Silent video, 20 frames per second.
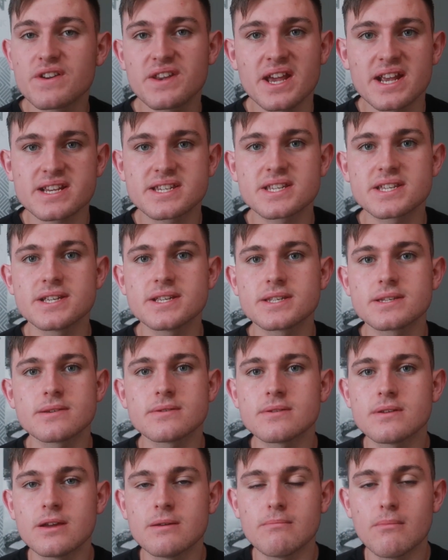for next
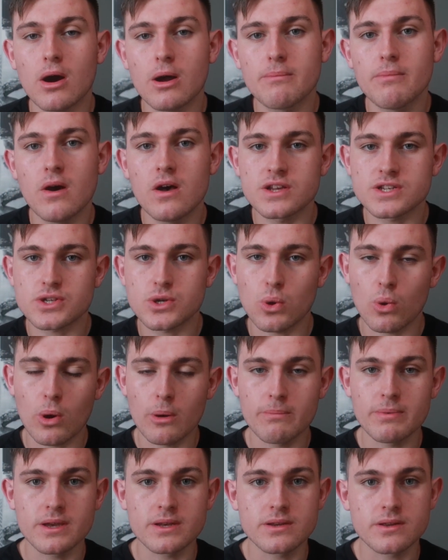season, in my personal
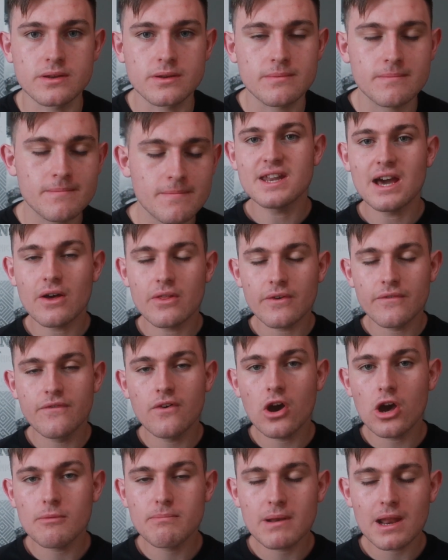opinion. Now, the
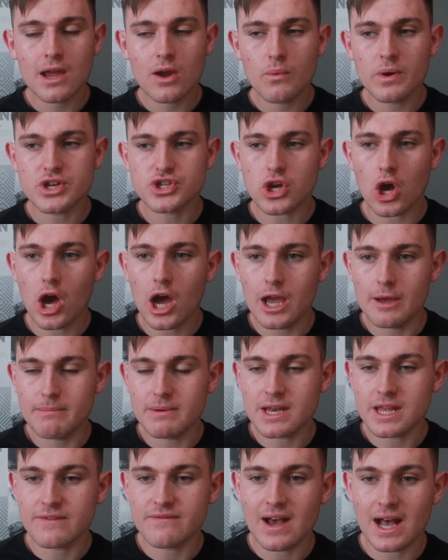third player which I
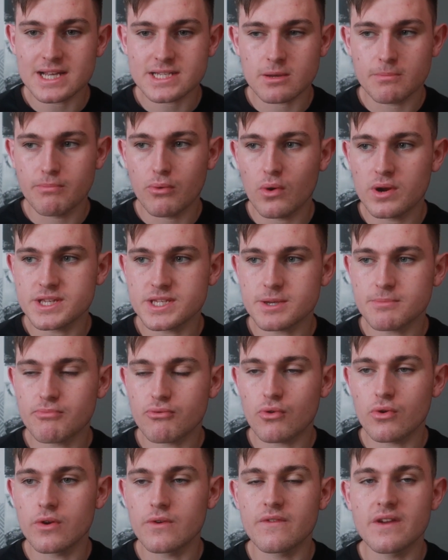believe has a point to
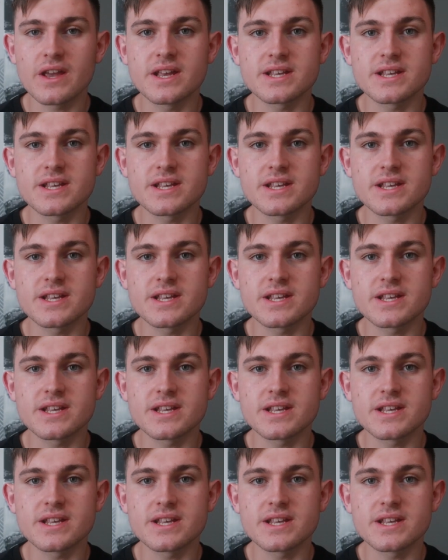prove